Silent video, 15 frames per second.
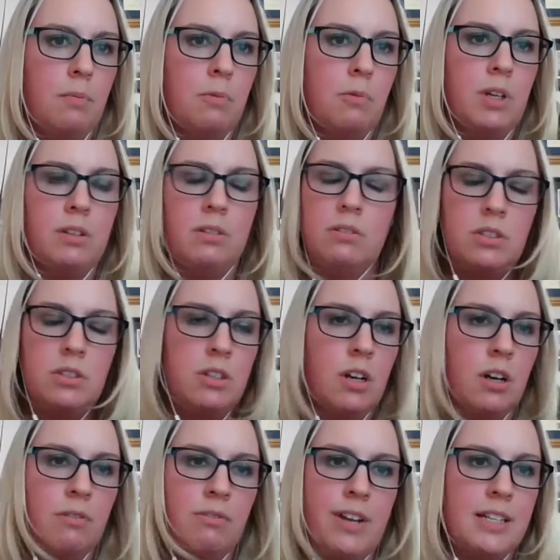We
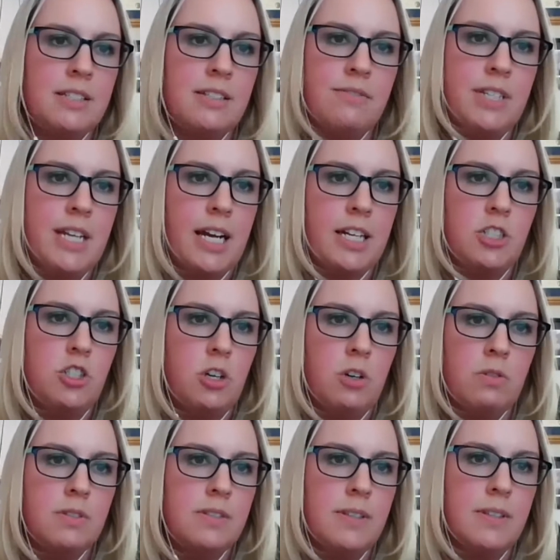are fans of dad
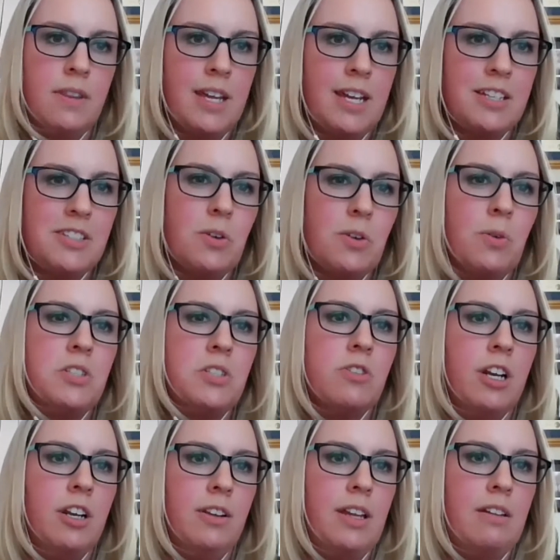jokes and things. Always
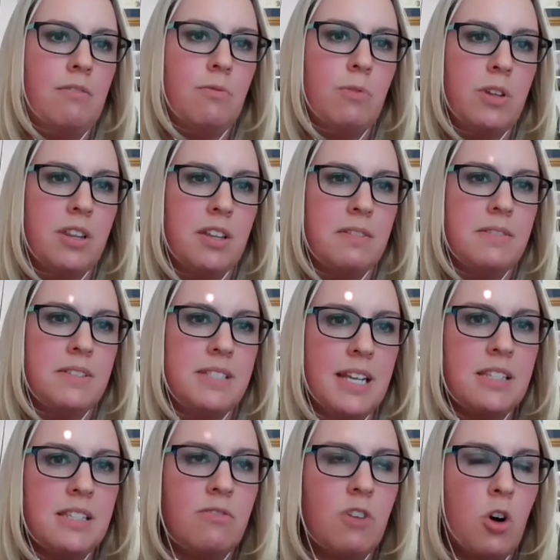try to leave with a
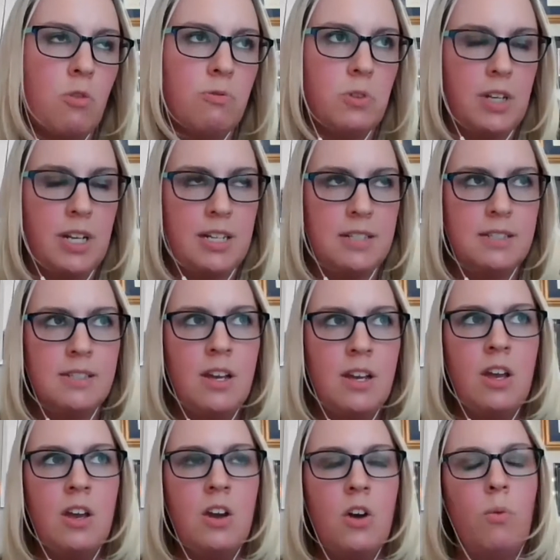sense of hopefulness.
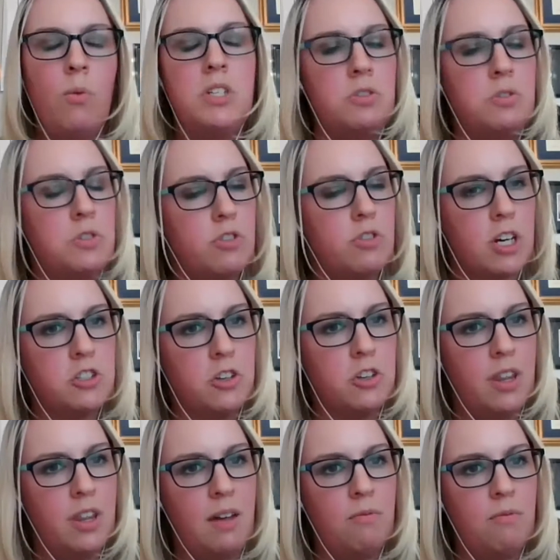We do structure
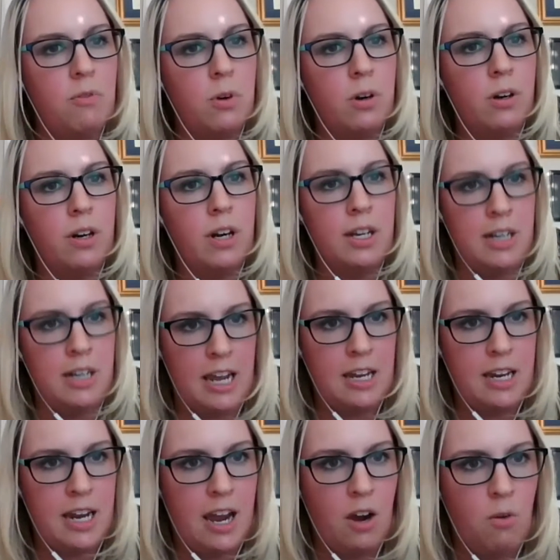them for
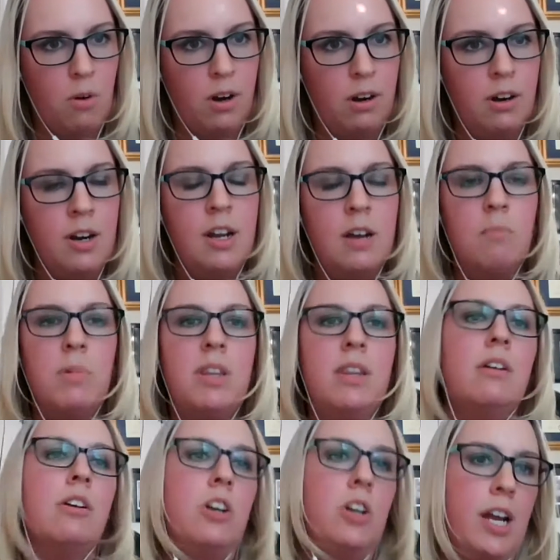an hour, but
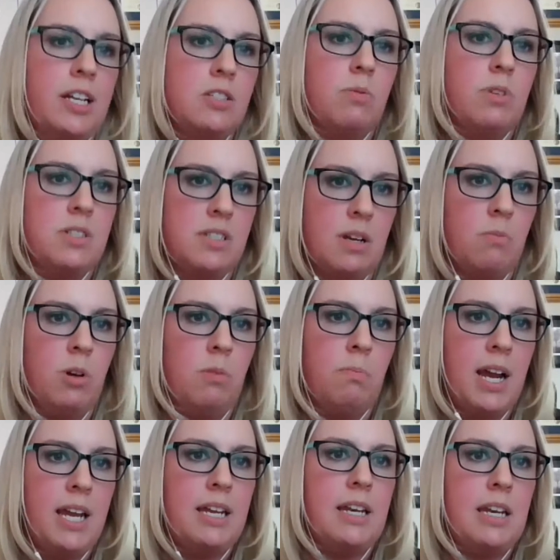there are nights where someone
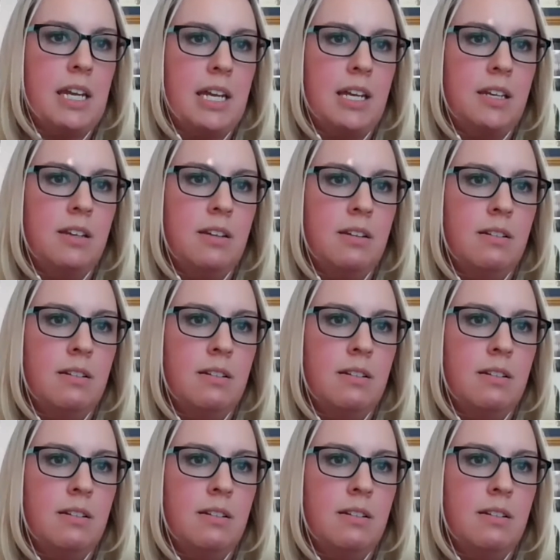might need